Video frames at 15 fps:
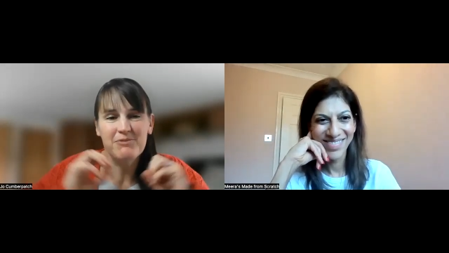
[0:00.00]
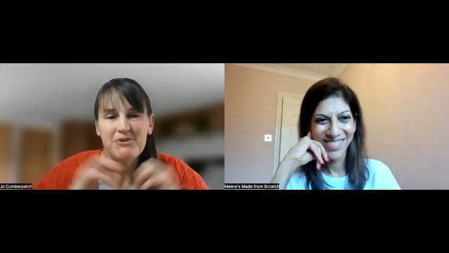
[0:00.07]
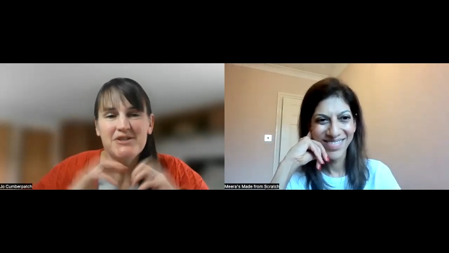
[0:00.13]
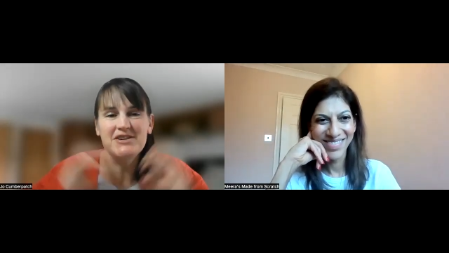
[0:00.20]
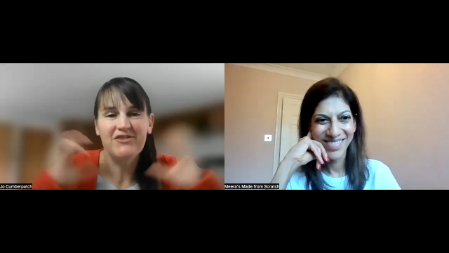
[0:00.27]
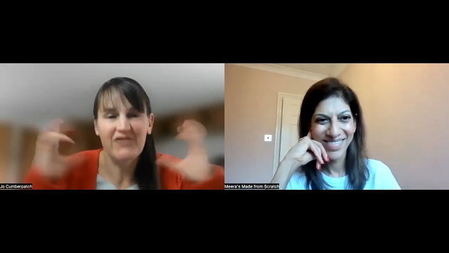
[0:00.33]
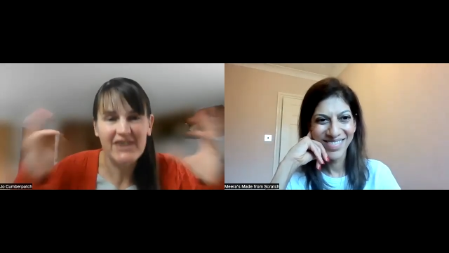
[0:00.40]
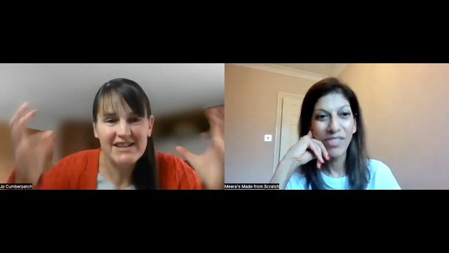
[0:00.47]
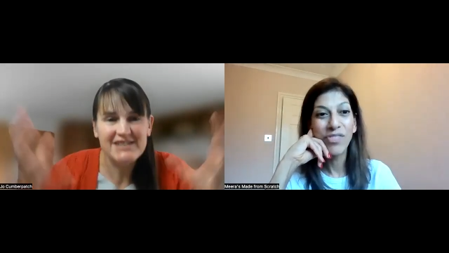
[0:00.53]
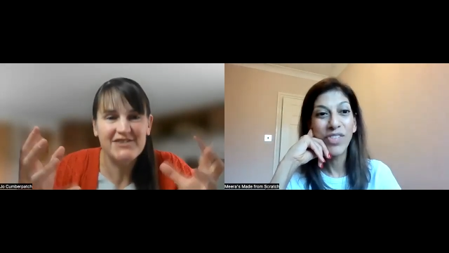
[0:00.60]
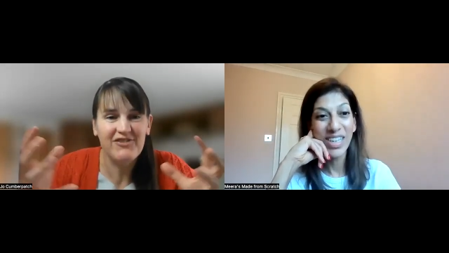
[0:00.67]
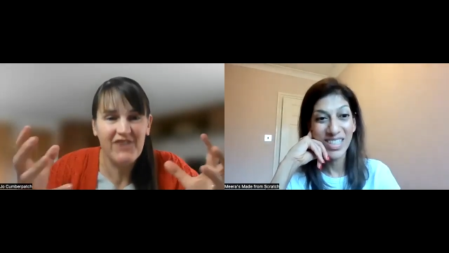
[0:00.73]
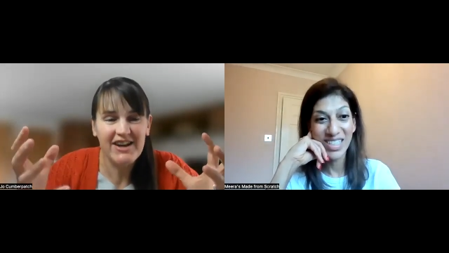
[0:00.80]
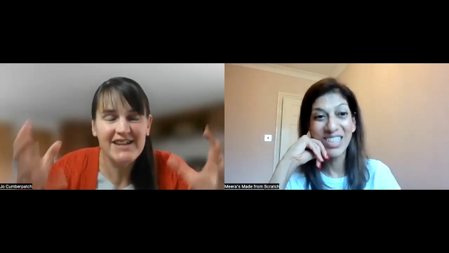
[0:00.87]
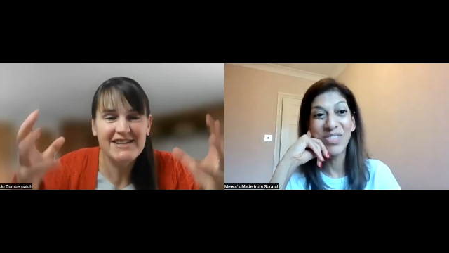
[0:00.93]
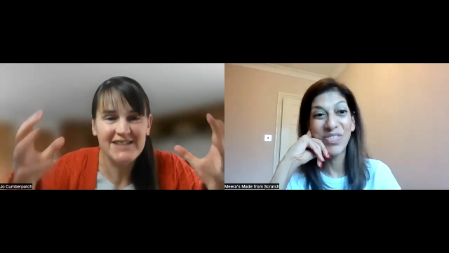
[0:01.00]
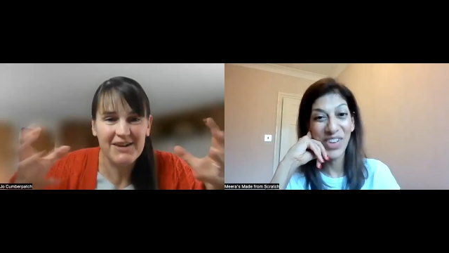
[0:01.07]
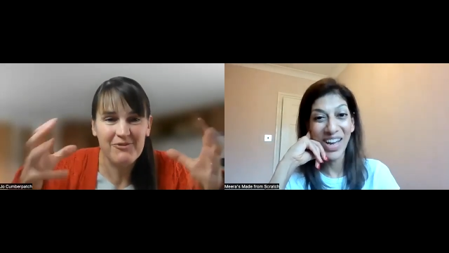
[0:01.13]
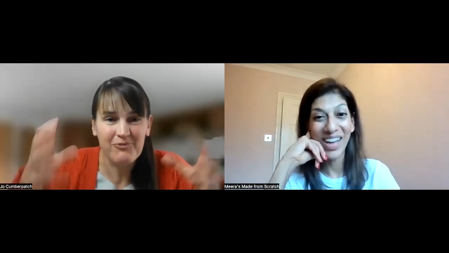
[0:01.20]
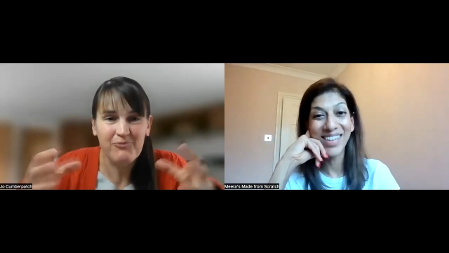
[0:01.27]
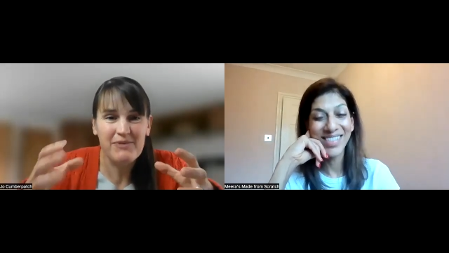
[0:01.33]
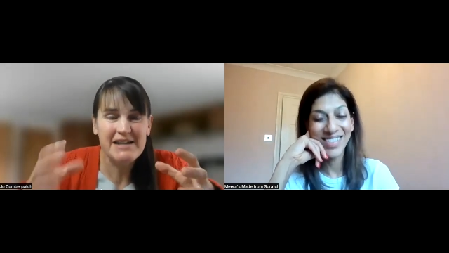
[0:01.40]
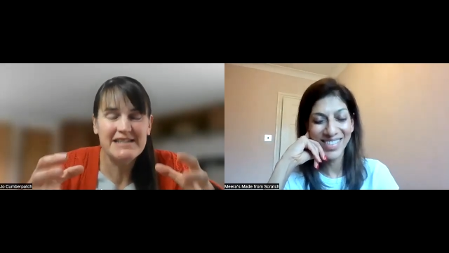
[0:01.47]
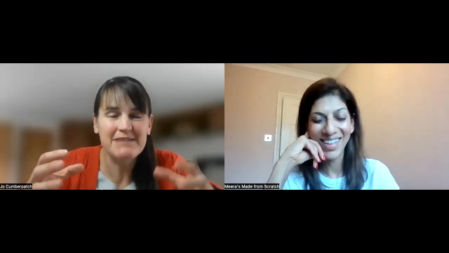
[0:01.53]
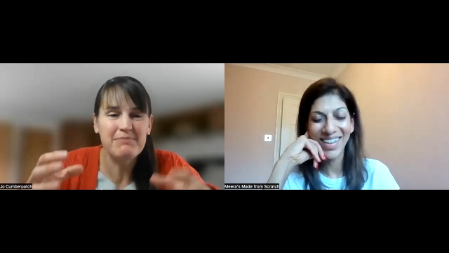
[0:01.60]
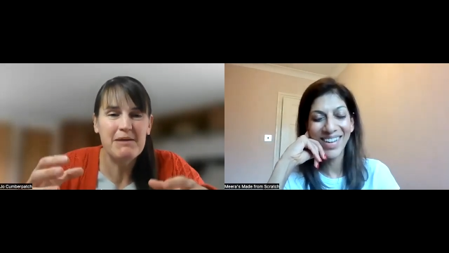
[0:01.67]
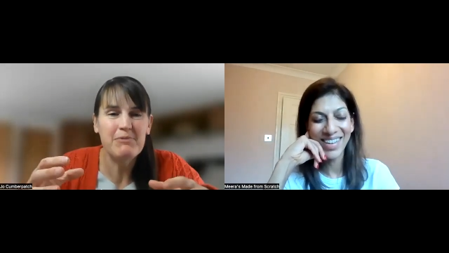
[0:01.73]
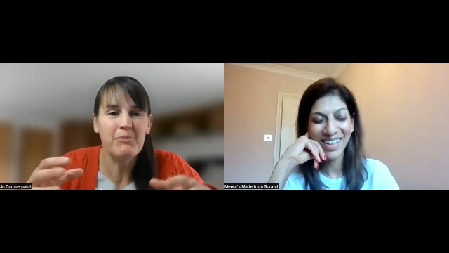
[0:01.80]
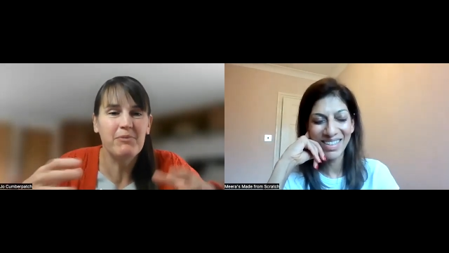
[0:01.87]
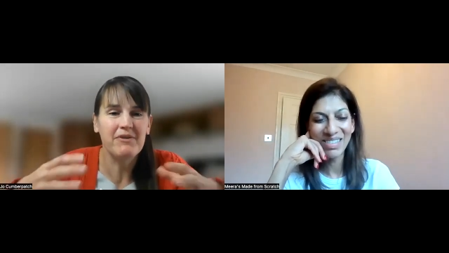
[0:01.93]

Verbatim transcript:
Speaker 1: a community face to face, like meeting yeah. people.